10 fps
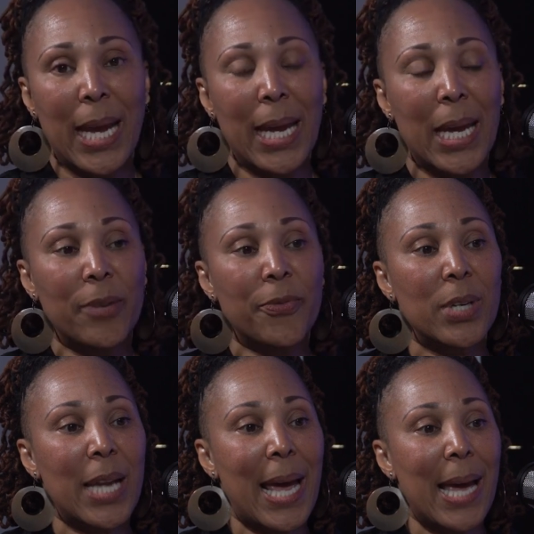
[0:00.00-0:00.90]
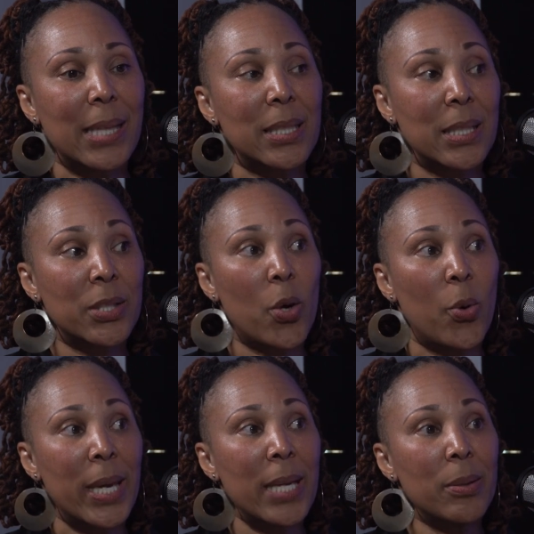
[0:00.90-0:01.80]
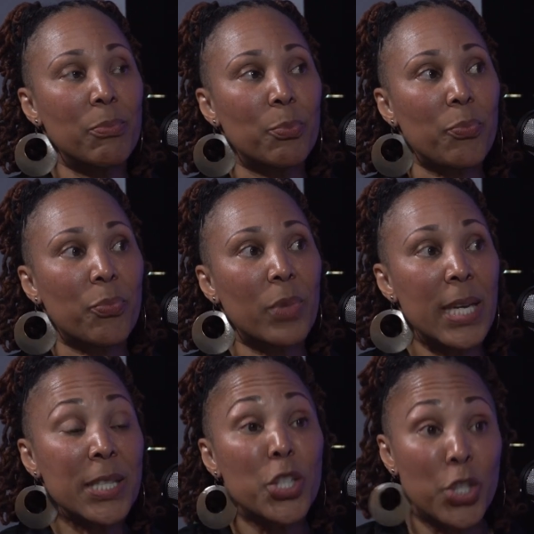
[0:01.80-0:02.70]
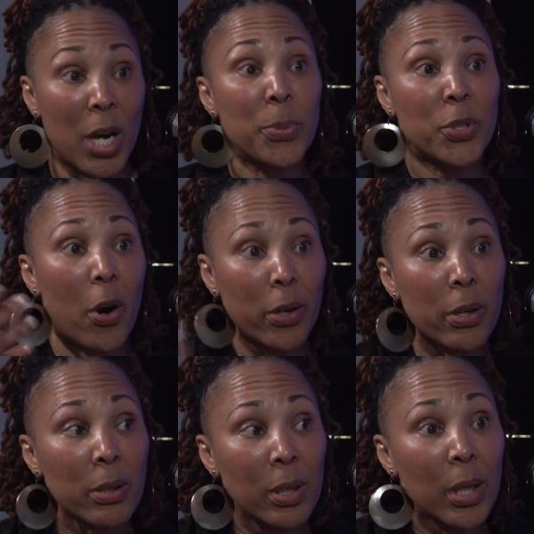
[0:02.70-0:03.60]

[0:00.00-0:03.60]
and for dads, so it's a jump starter,